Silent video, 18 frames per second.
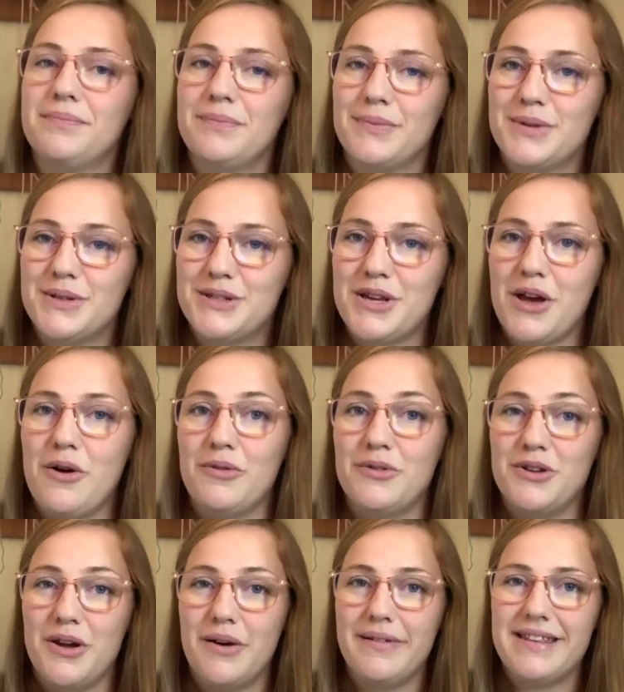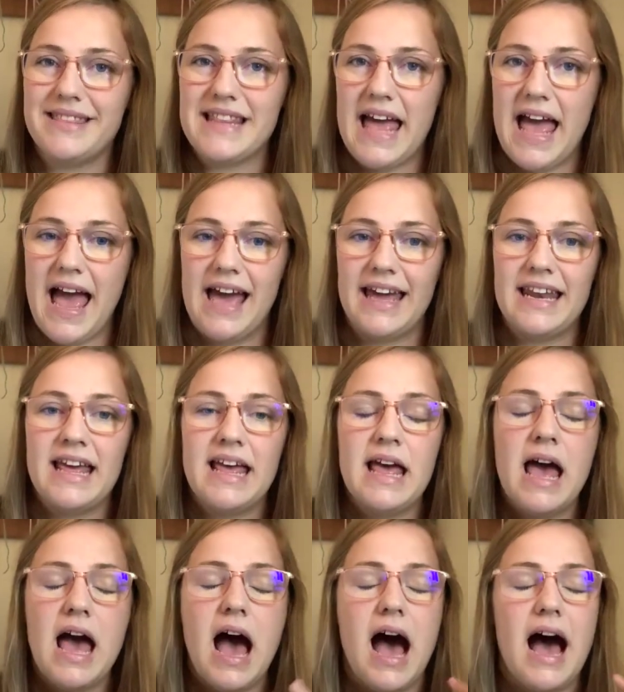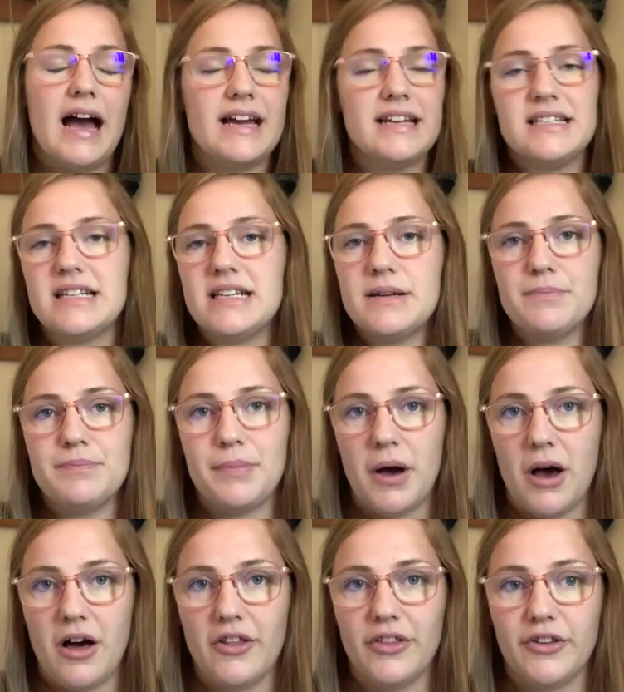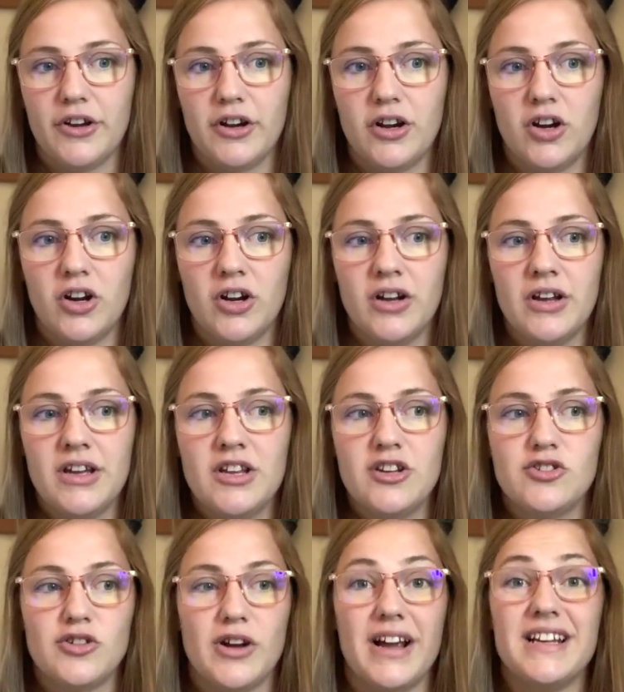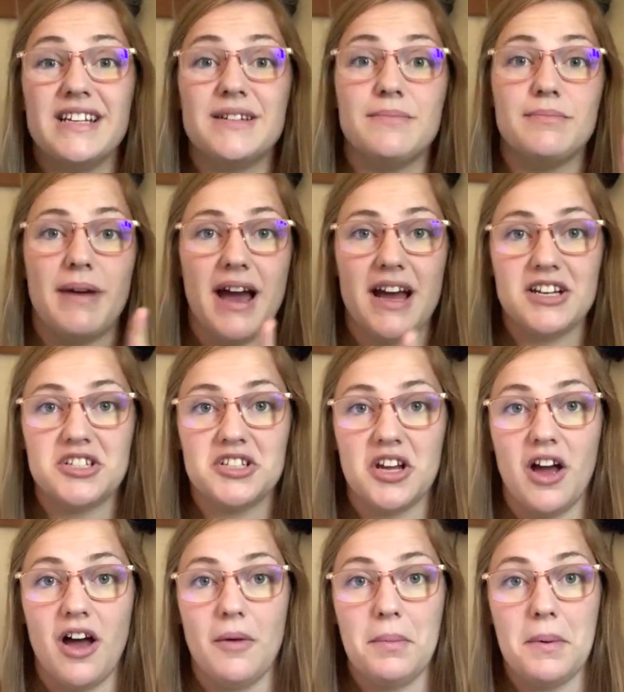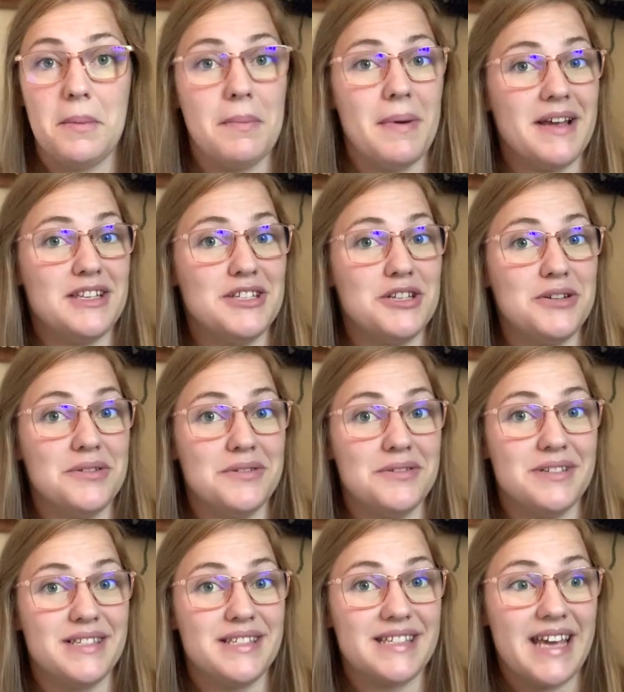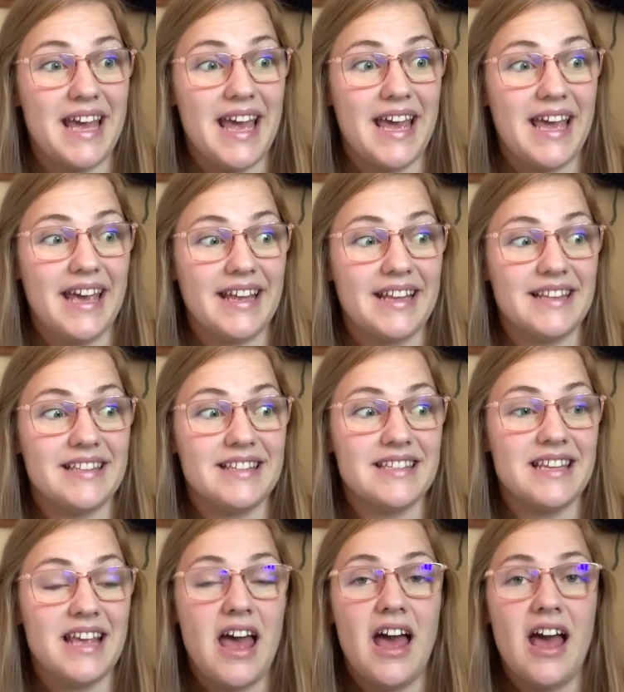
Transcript: So knowing that, I didn't bother trying to match up my two skeins